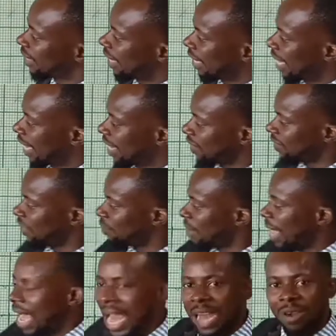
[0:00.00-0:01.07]
And I can see
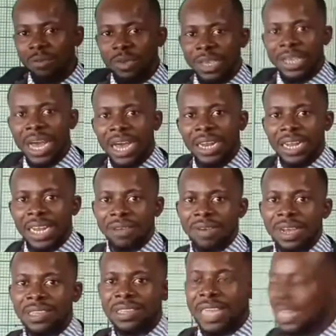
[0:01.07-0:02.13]
my R being at the
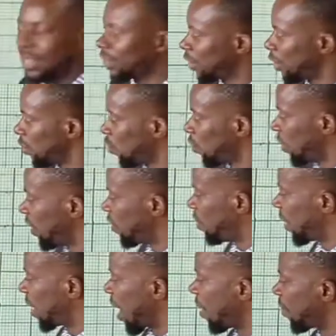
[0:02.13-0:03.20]
left hand side. So this
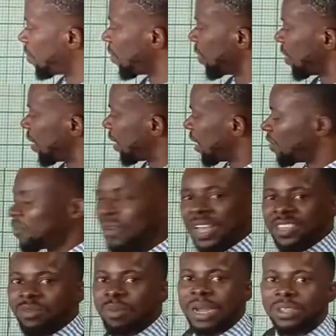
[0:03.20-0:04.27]
becomes the
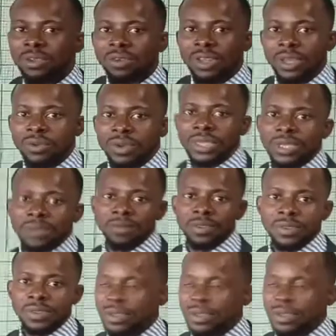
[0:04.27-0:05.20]
first part of the equation.